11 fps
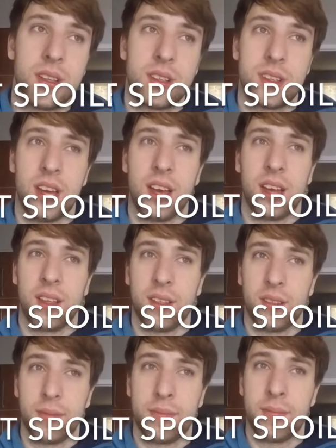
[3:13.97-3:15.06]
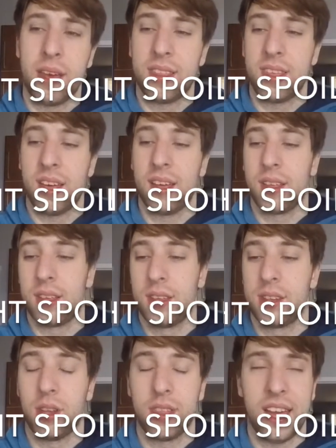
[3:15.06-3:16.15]
So
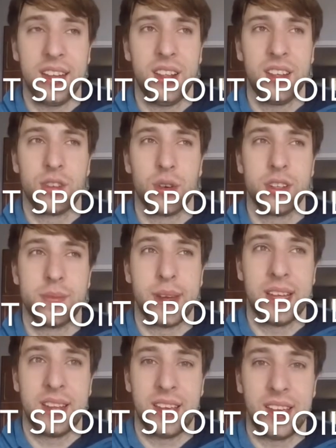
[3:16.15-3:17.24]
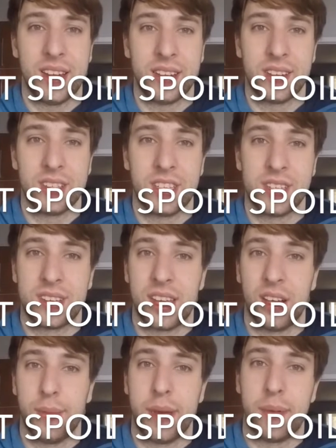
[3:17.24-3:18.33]
the Headless Horseman, he doesn't just
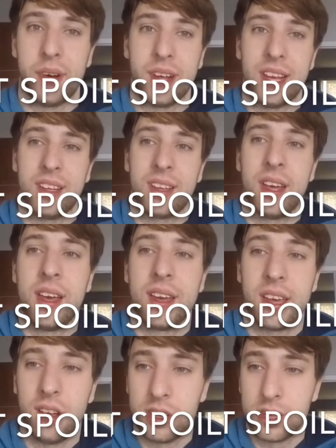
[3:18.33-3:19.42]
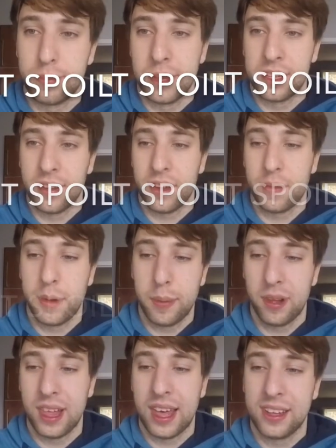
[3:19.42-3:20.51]
kill people, he kills specific
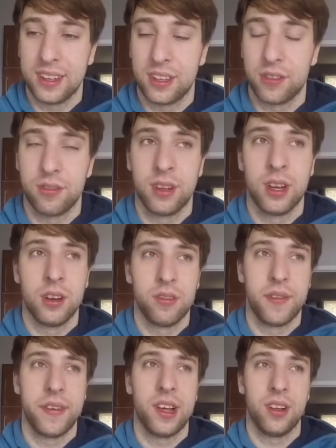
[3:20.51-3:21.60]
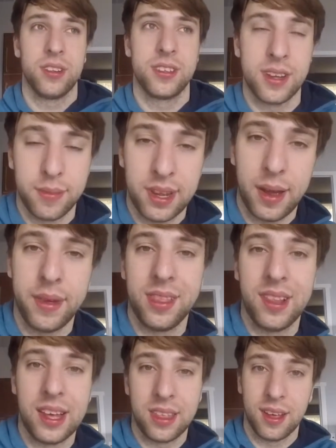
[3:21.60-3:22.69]
people, as it's revealed sometime in
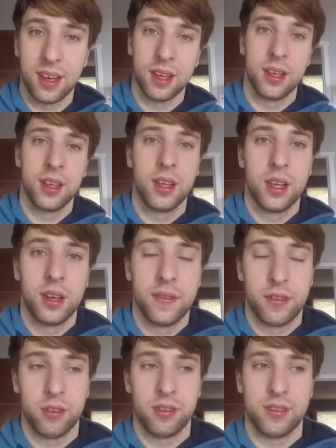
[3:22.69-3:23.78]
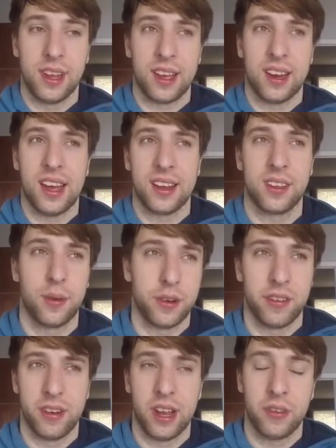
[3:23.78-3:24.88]
like the first or second act, somewhere
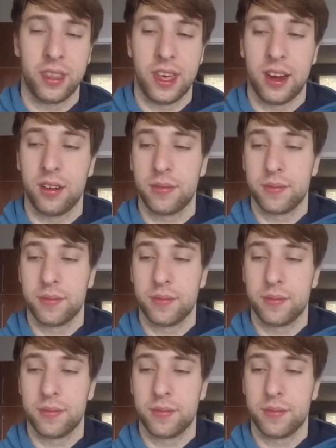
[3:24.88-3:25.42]
around there.